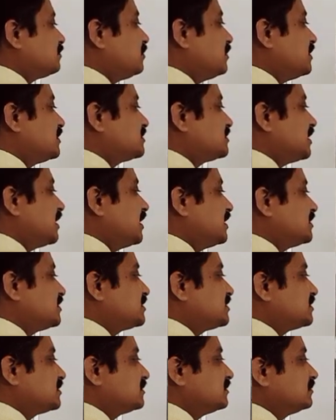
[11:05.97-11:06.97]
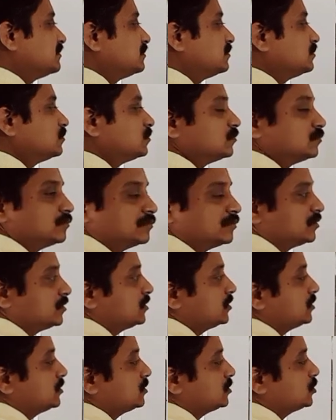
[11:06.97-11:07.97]
plus h,
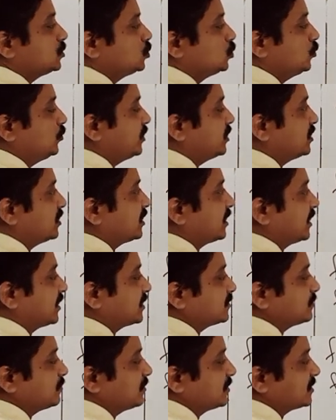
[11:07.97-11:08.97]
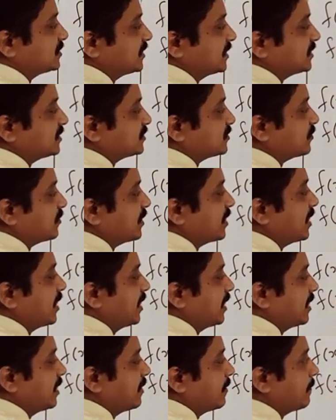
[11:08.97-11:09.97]
2 with x plus h
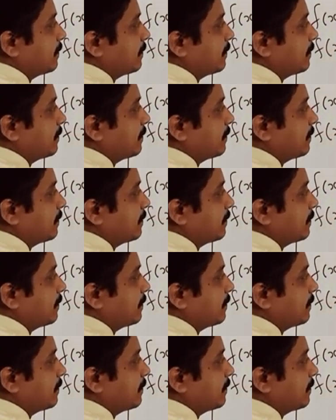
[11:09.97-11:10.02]
square,